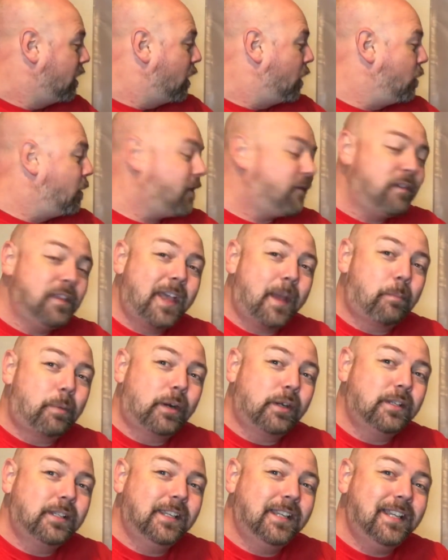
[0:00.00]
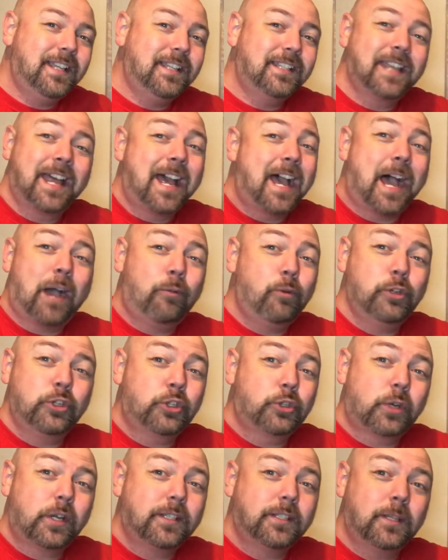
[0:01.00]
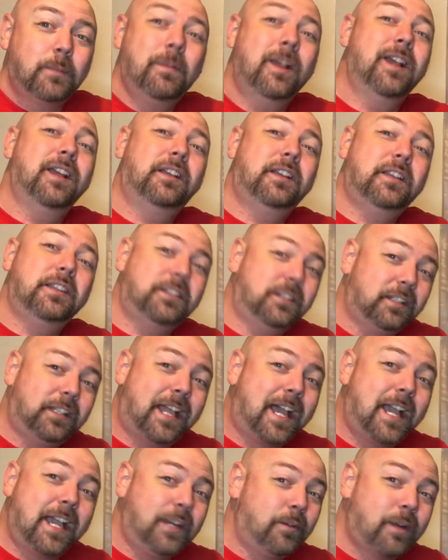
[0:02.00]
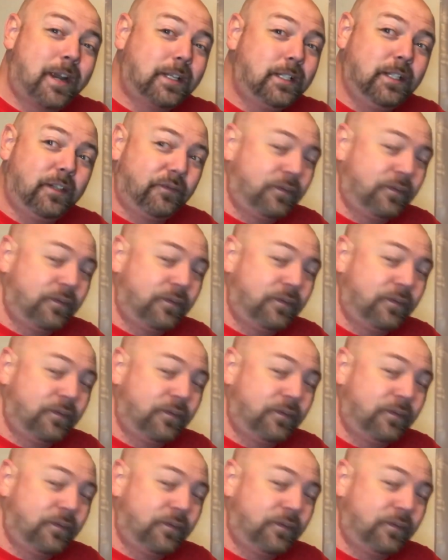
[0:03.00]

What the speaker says: Whoever that person is, I wouldn't trust them because they're lying right to your